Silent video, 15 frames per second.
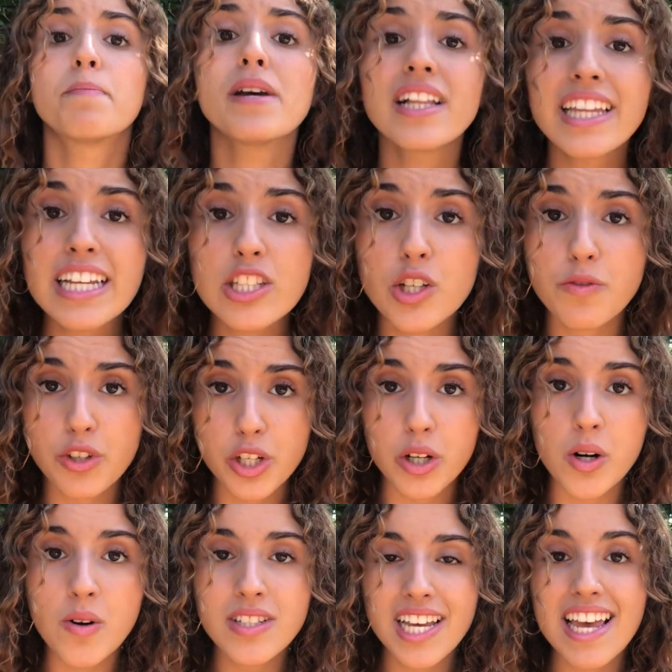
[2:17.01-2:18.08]
billions of
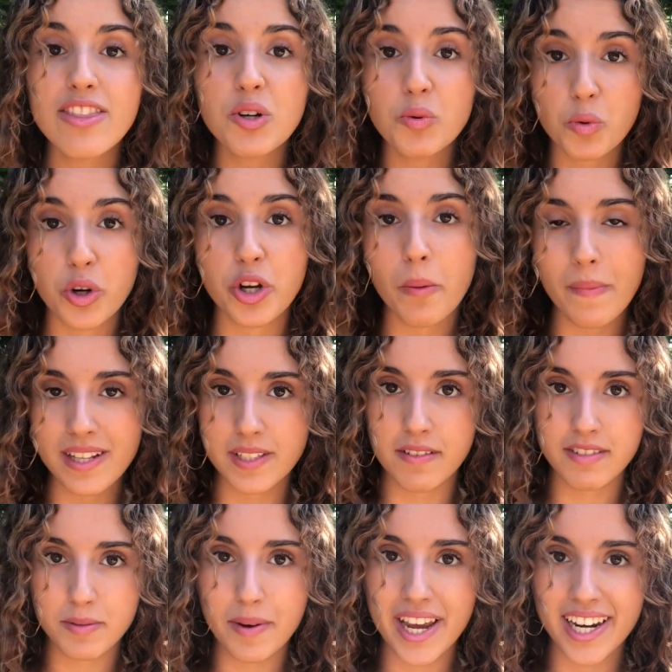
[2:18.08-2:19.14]
euros in the Royal Mint of
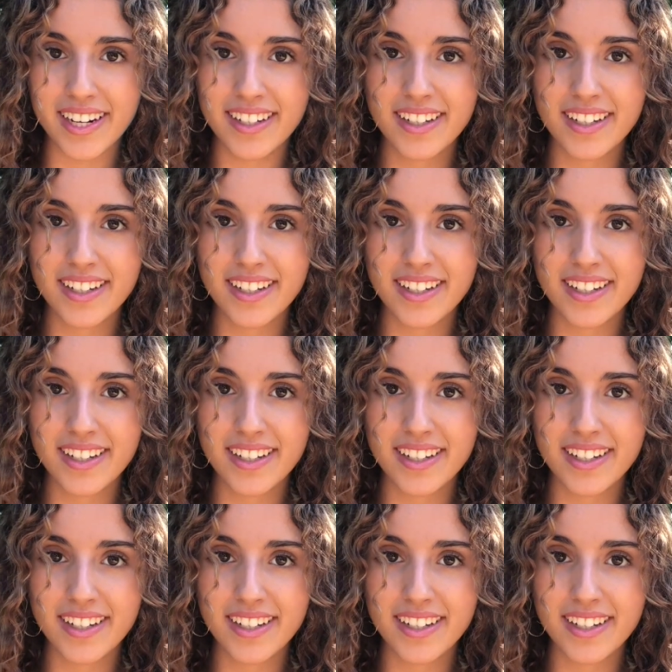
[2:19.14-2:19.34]
Spain.